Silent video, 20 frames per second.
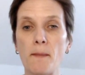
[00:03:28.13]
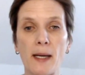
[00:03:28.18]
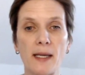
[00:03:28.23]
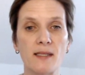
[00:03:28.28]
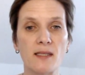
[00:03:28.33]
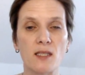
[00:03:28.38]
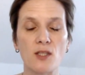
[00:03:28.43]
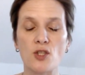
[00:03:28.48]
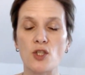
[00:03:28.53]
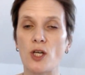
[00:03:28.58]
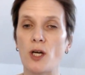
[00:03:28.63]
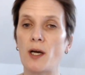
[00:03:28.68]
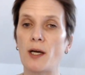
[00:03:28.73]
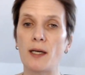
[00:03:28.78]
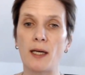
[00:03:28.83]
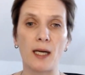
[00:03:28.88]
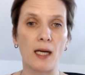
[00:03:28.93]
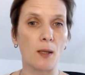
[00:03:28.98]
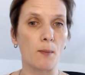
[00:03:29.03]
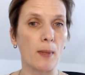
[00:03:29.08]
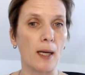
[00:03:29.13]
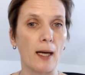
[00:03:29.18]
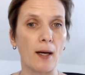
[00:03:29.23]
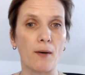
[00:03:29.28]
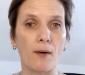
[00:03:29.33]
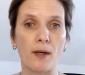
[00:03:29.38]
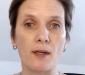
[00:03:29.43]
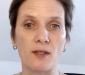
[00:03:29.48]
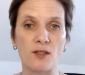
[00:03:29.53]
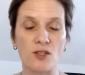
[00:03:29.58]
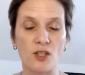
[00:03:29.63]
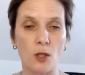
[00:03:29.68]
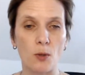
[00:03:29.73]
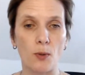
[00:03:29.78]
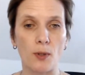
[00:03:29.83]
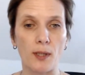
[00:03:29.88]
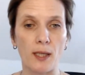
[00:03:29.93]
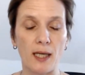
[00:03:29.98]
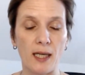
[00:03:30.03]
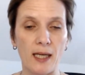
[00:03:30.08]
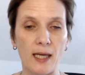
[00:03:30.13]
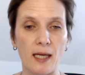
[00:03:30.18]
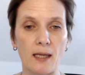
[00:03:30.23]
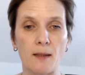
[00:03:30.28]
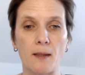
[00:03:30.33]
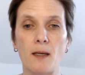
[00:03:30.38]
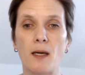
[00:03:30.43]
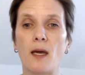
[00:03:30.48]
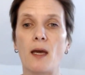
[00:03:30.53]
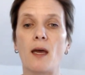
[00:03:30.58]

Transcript: Messenger and email and so on again.